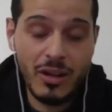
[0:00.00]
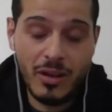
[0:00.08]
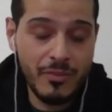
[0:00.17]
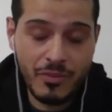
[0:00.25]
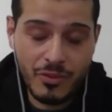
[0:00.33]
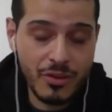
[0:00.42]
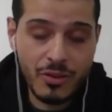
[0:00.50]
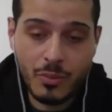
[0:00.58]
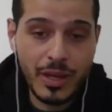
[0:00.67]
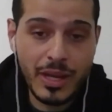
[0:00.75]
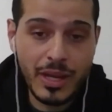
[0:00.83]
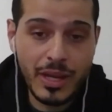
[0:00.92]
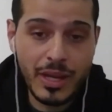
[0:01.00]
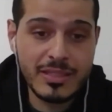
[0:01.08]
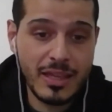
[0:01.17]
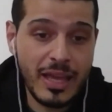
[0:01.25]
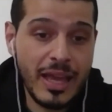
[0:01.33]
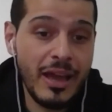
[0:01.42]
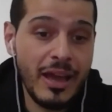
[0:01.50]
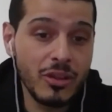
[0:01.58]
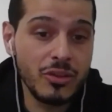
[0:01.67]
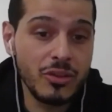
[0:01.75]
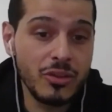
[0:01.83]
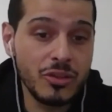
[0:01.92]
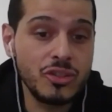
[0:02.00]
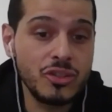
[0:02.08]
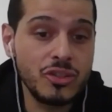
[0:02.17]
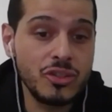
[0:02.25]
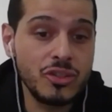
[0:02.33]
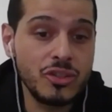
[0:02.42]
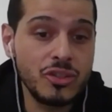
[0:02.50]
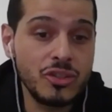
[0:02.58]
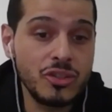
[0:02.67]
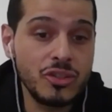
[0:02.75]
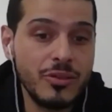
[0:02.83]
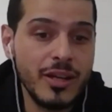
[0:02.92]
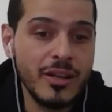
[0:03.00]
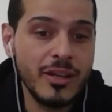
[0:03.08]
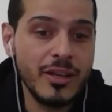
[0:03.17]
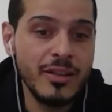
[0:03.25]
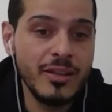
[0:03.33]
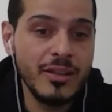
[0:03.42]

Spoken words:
I'm very aware, and that's how a lot of the shops are running it, right?